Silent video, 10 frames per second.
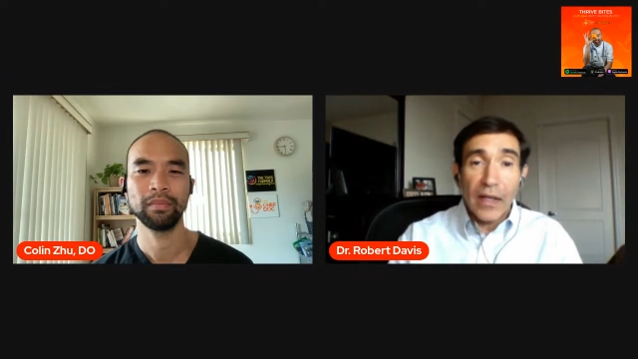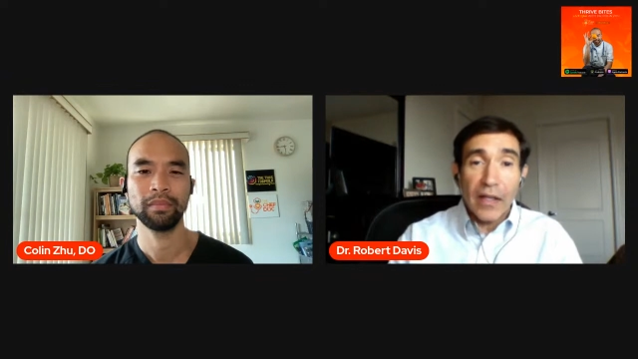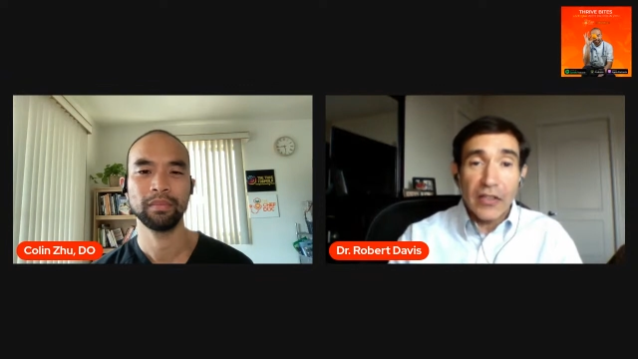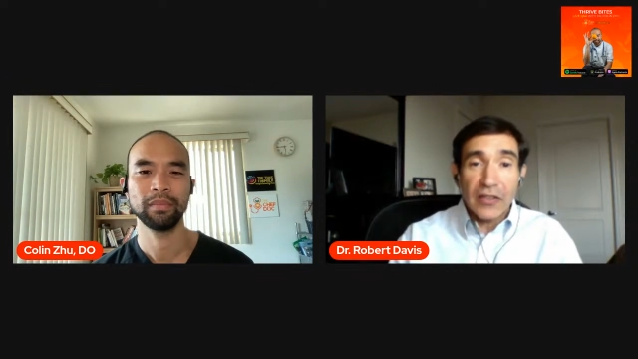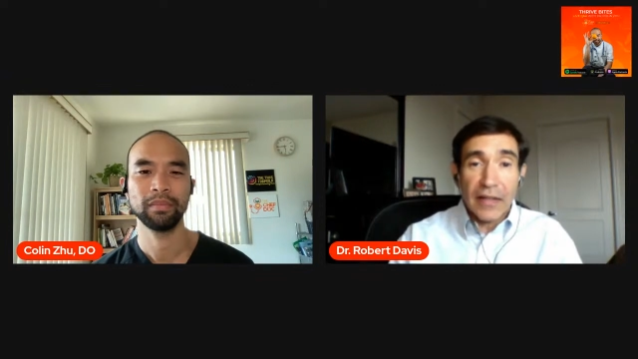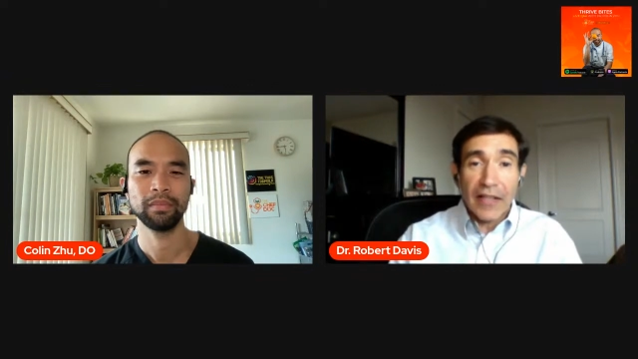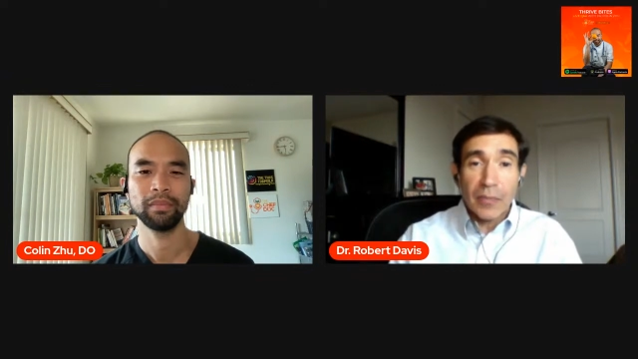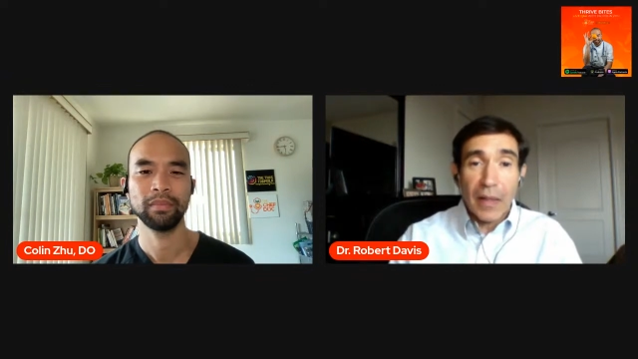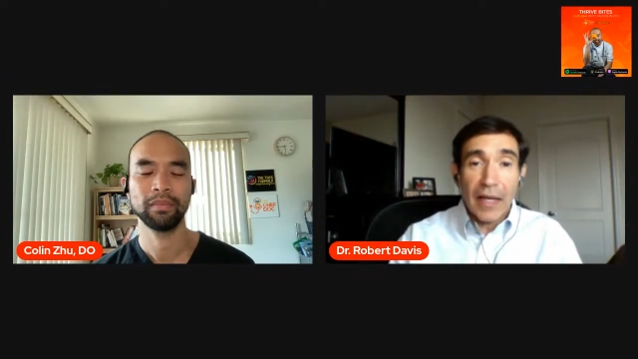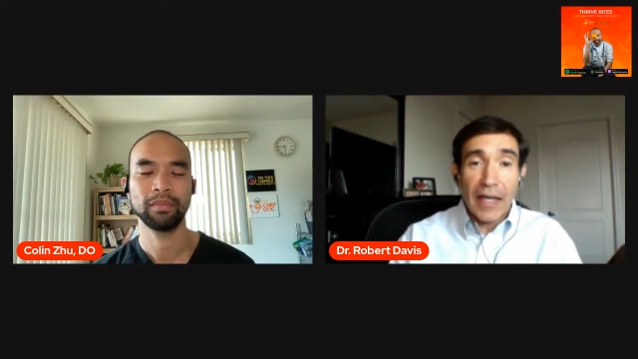Speaker 1: with realistic
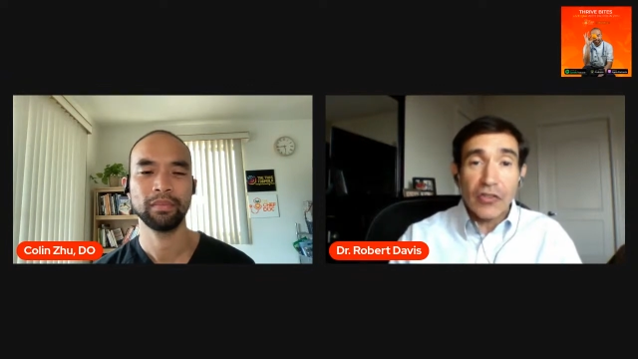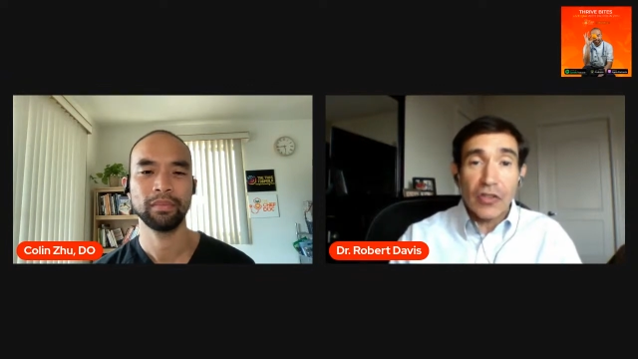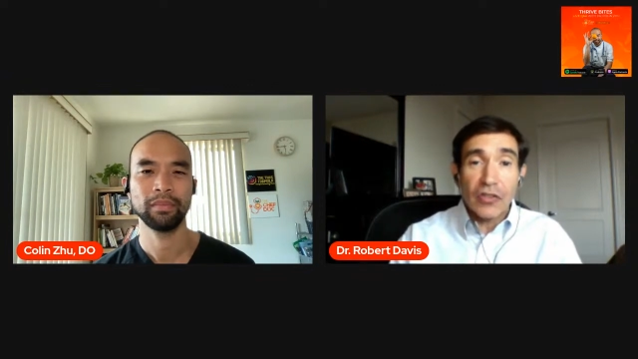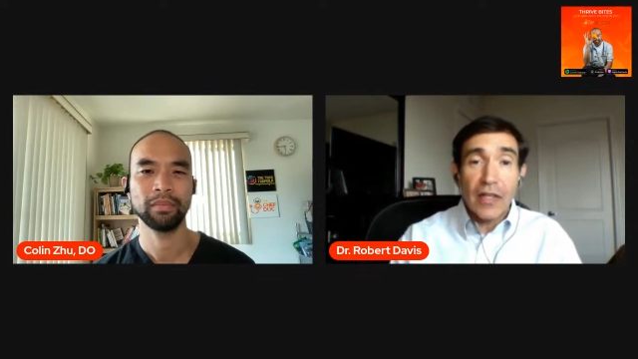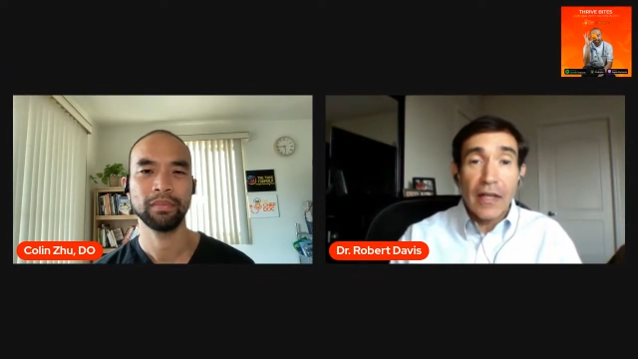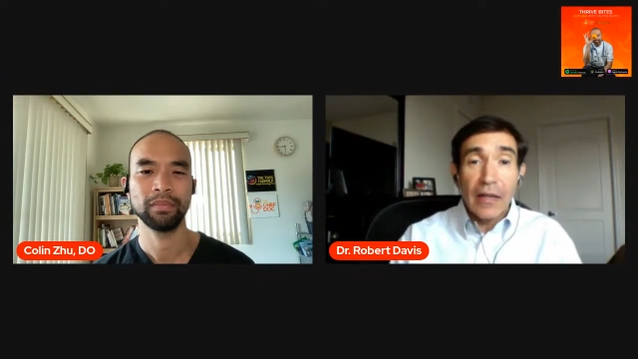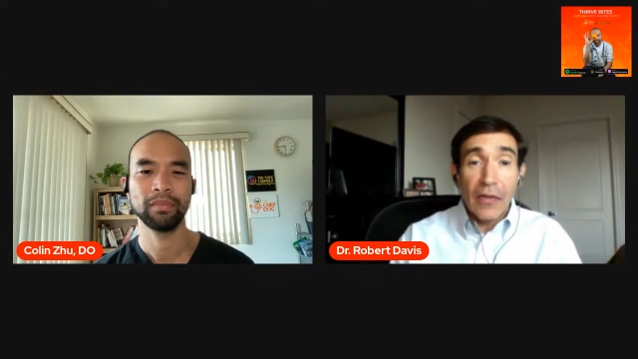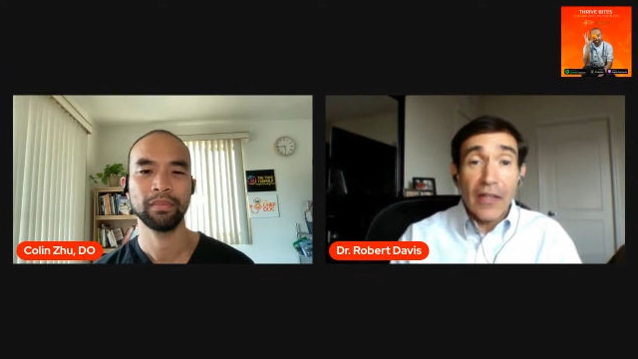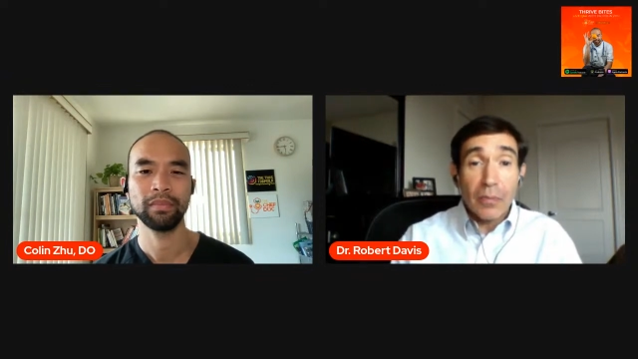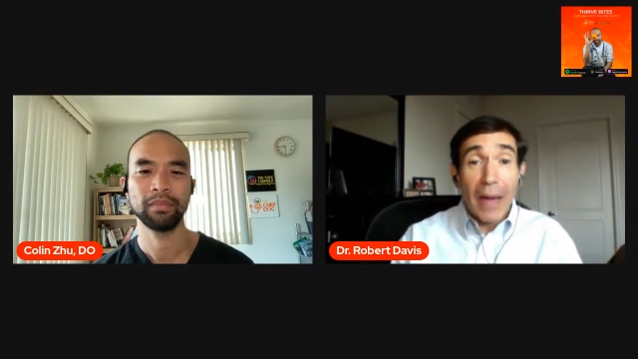expectations,
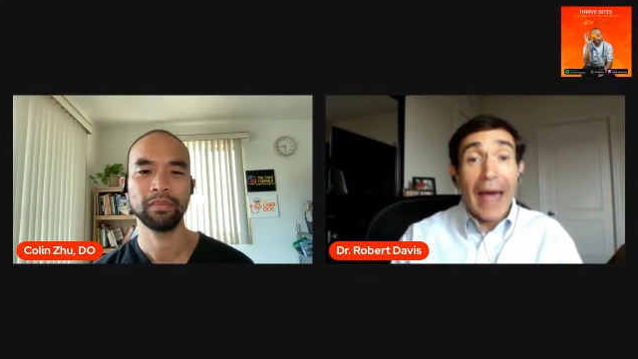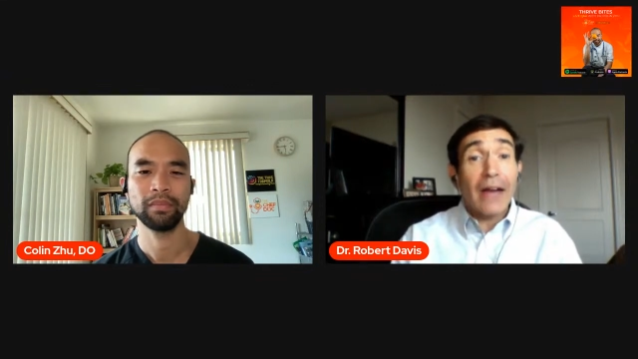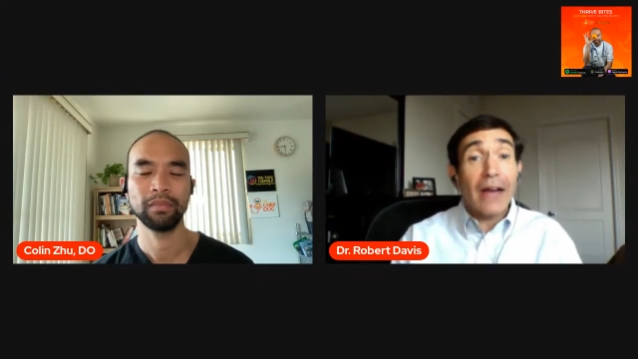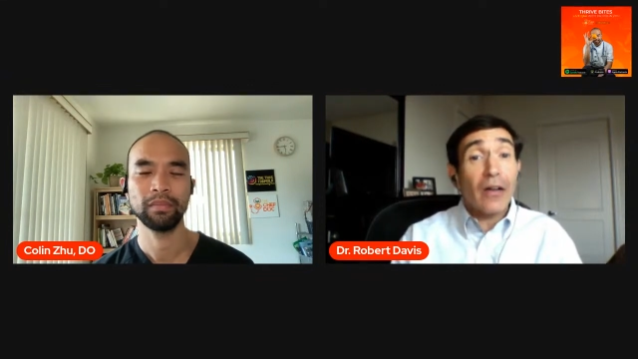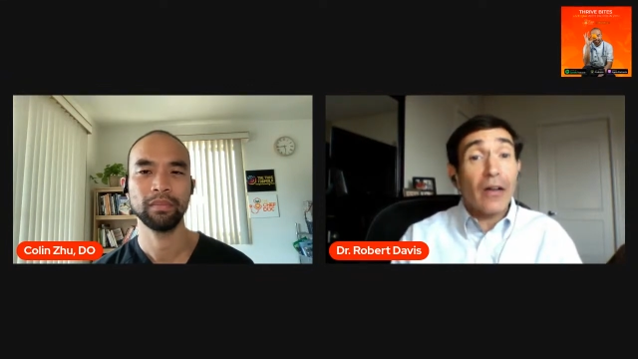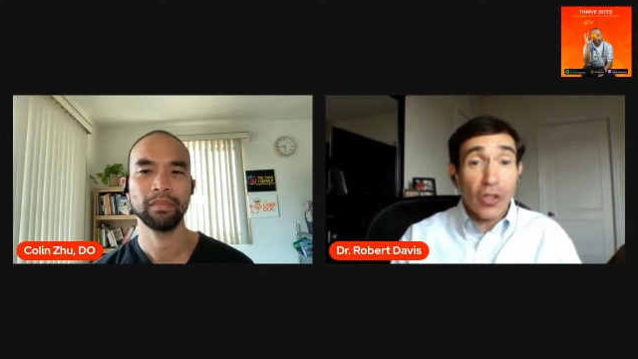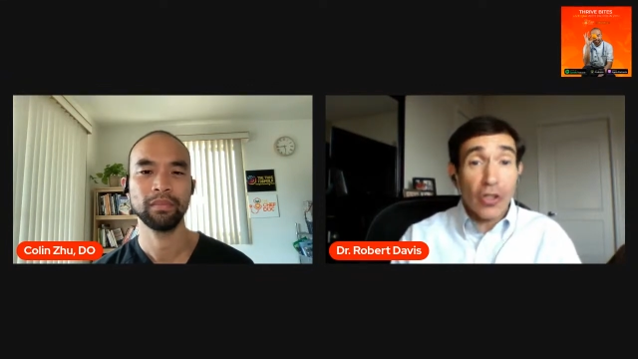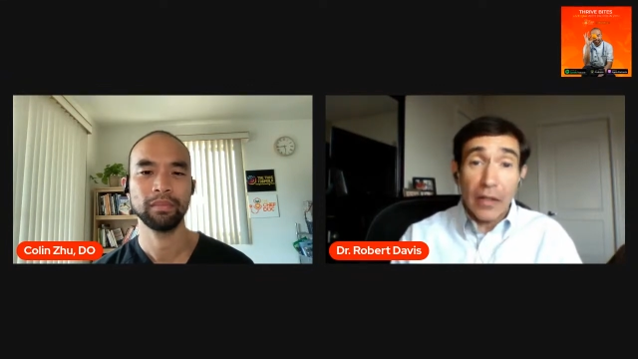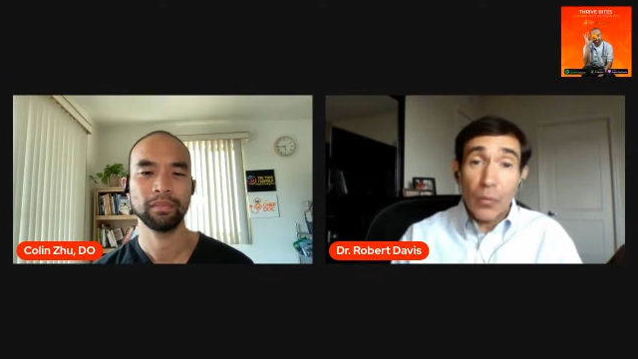then this battle is certainly